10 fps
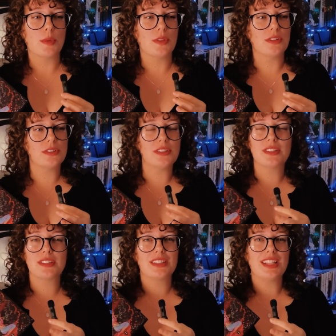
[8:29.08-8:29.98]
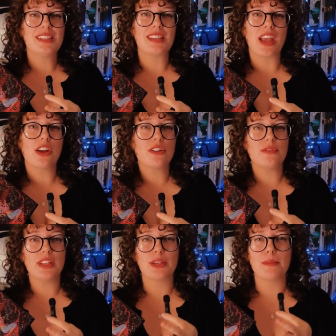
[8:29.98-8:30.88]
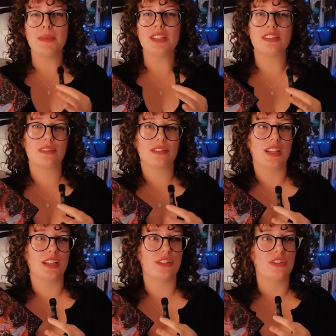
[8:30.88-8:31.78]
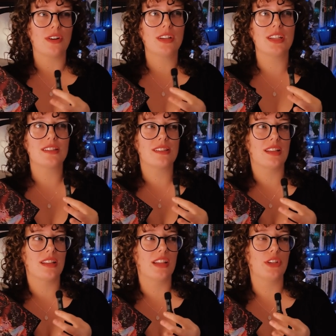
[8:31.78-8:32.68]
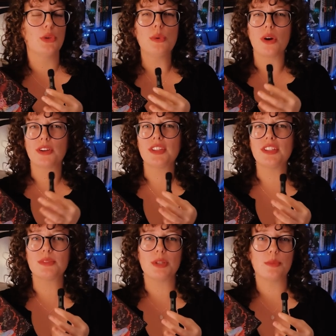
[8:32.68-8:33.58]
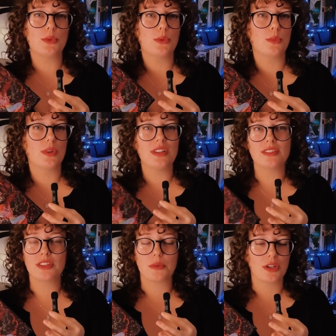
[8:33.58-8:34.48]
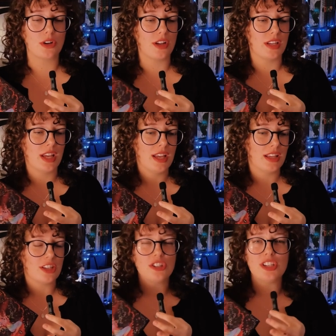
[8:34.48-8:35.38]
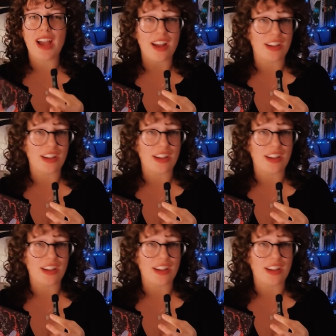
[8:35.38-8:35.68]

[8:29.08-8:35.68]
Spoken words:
But there's just this air of like mystery and darkness and like, who are these people? What is going on? Is she